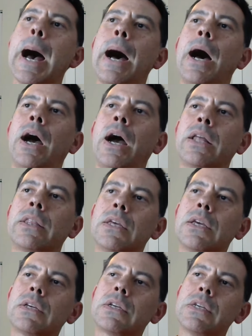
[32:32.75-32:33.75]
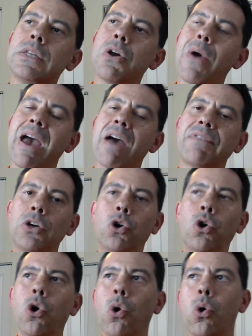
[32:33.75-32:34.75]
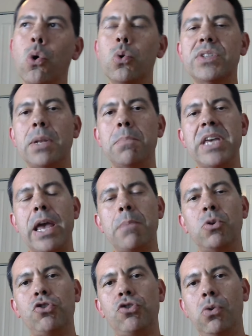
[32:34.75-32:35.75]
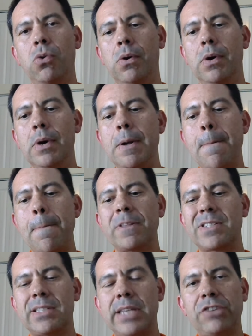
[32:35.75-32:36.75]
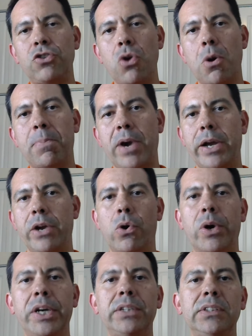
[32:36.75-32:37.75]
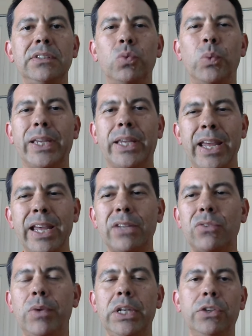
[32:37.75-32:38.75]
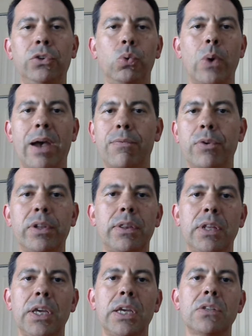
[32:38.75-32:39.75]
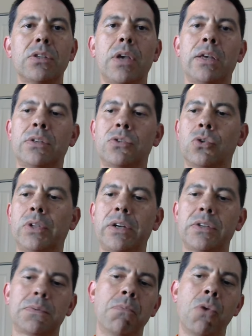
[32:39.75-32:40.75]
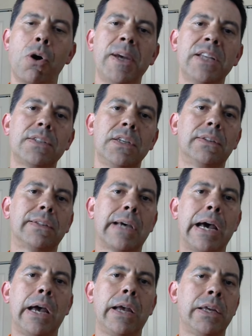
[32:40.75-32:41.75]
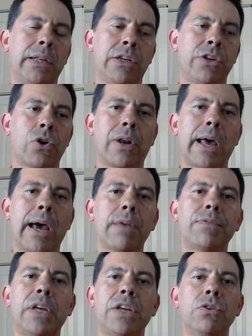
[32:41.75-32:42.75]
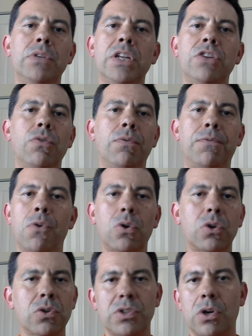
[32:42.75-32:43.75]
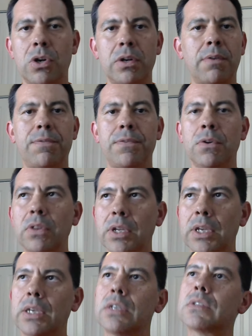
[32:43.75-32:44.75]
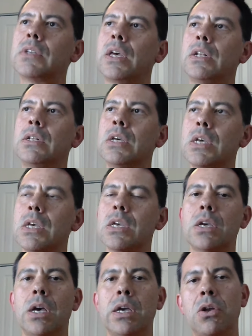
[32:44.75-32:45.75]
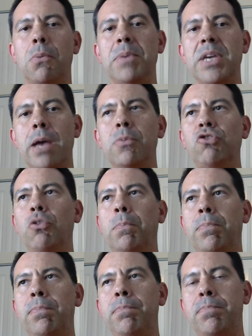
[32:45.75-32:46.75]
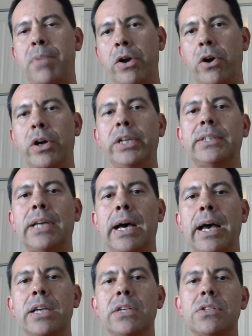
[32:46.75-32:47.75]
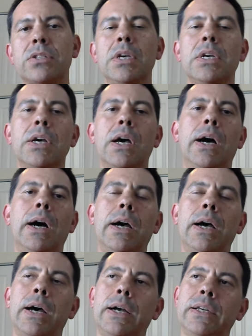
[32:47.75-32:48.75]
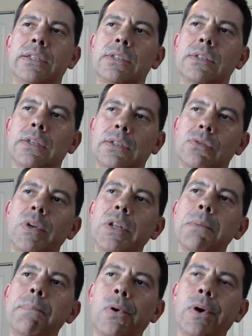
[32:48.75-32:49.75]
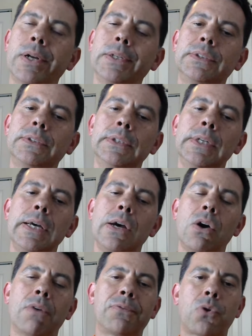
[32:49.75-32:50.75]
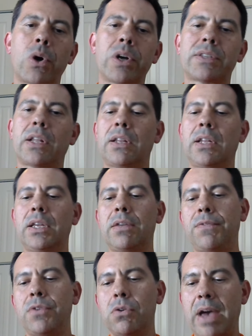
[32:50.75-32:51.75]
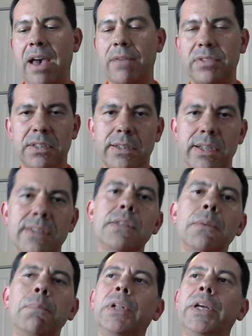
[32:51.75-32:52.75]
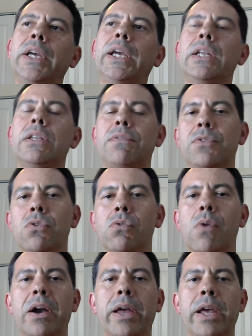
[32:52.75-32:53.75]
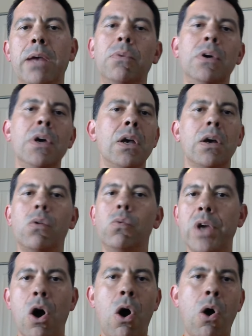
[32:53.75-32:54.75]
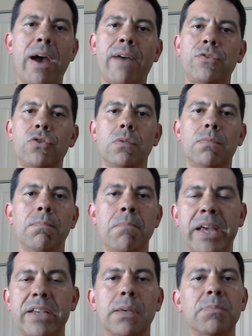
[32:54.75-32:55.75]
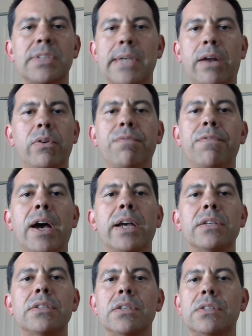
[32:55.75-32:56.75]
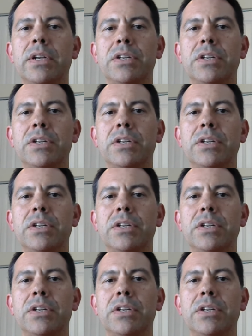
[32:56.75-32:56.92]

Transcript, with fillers: Uh, I think, you know, having goals and be able to set your priorities. We can't really do everything. Uh, so there's moments in time in your life that you need to focus on a few things and, you know, be able to prioritize. Uh, uh, it's, it's really important. Of course, I think if you have the discipline, if you are able, we all have to make some sacrifices.